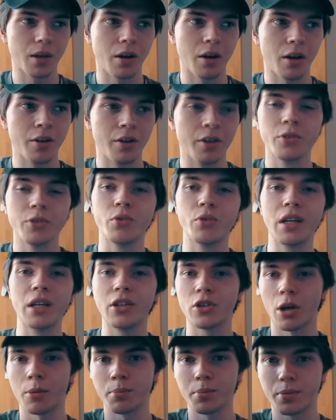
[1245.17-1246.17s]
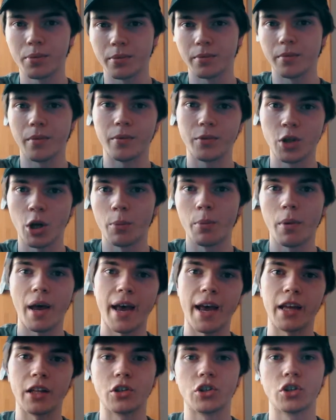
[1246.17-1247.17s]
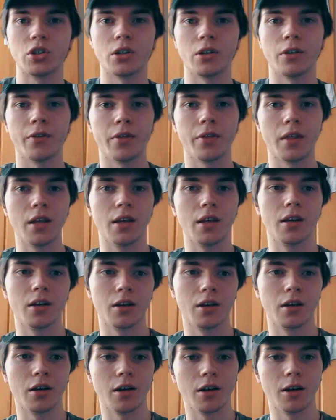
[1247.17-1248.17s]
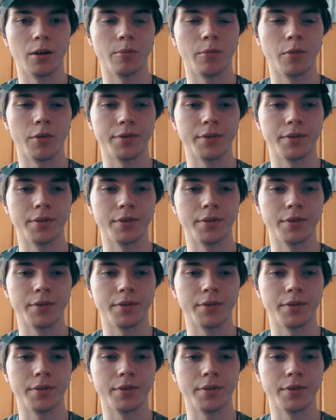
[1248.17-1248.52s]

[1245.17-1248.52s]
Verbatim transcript: and on the really top top edge of the um,